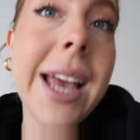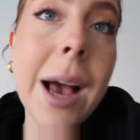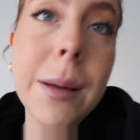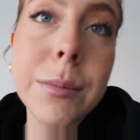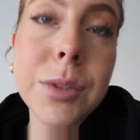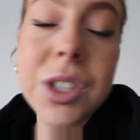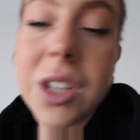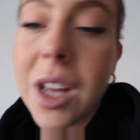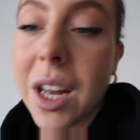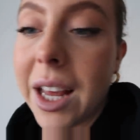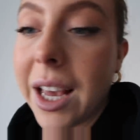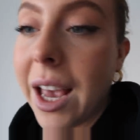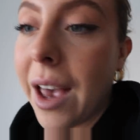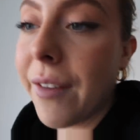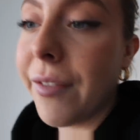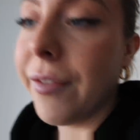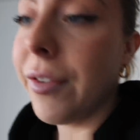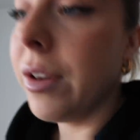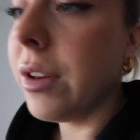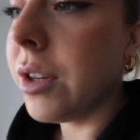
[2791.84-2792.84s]
yeah, I'm just gonna
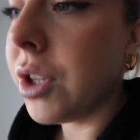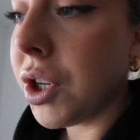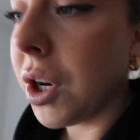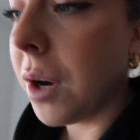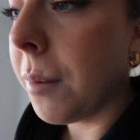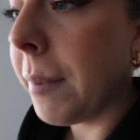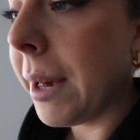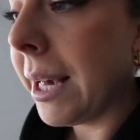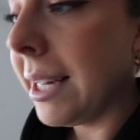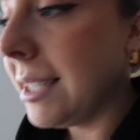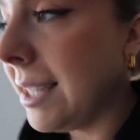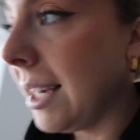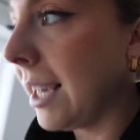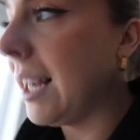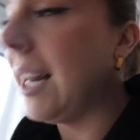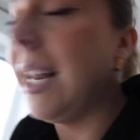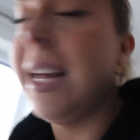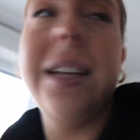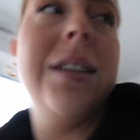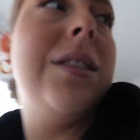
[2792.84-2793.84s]
get a food shop
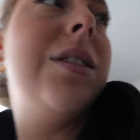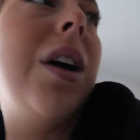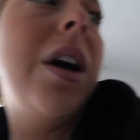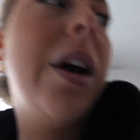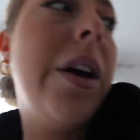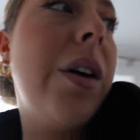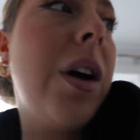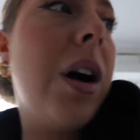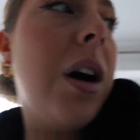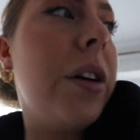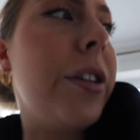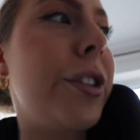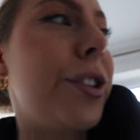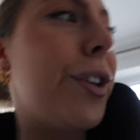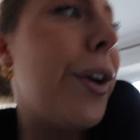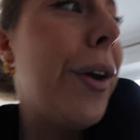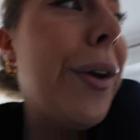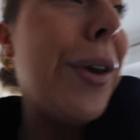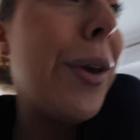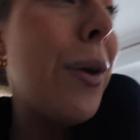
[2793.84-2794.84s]
basically. So I'll
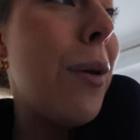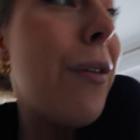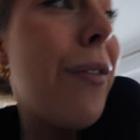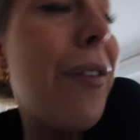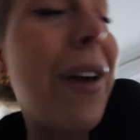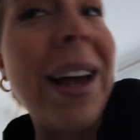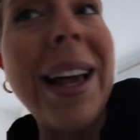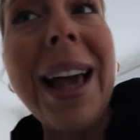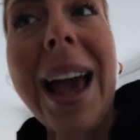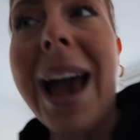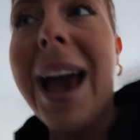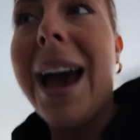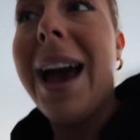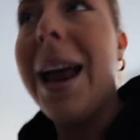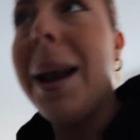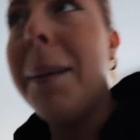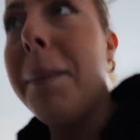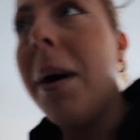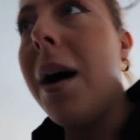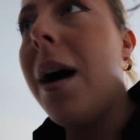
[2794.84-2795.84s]
show you if I
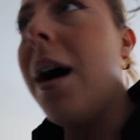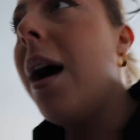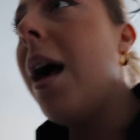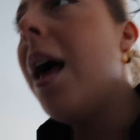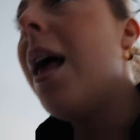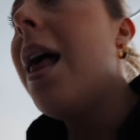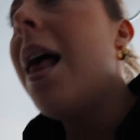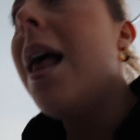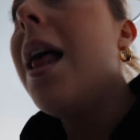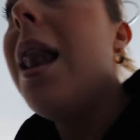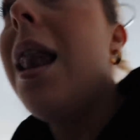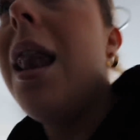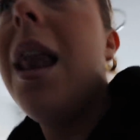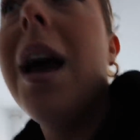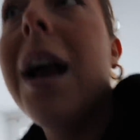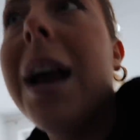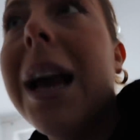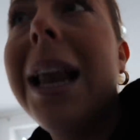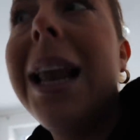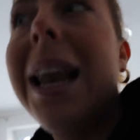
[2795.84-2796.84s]
can, but
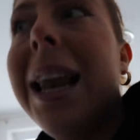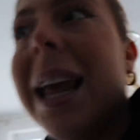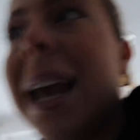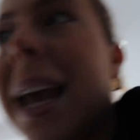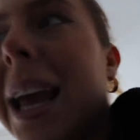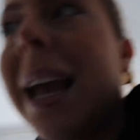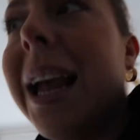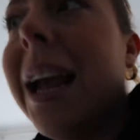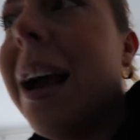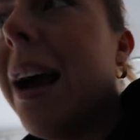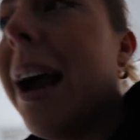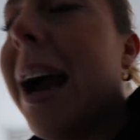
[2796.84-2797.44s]
luckily I